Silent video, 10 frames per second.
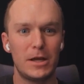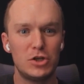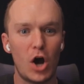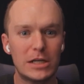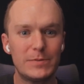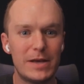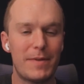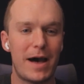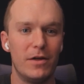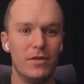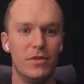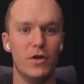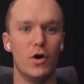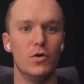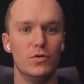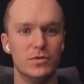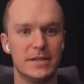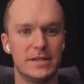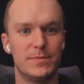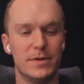Talk to me about those
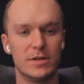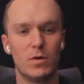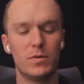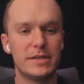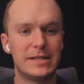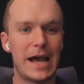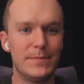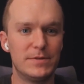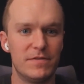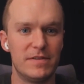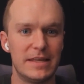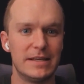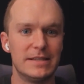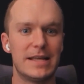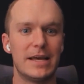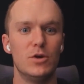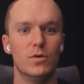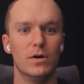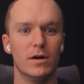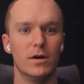experiences. What were the types of things that you
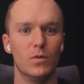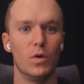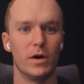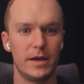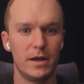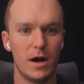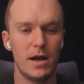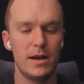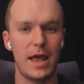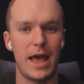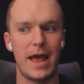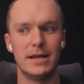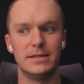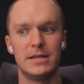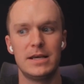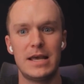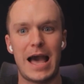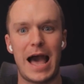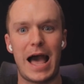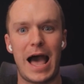were working on? And
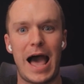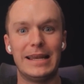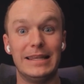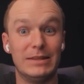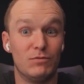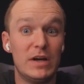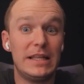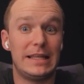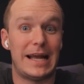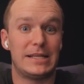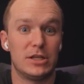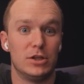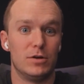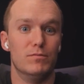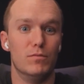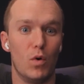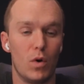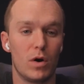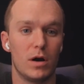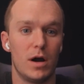I'd really like to learn
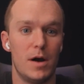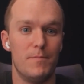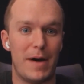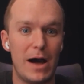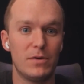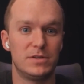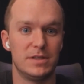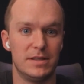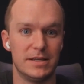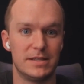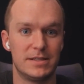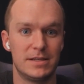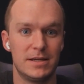more about this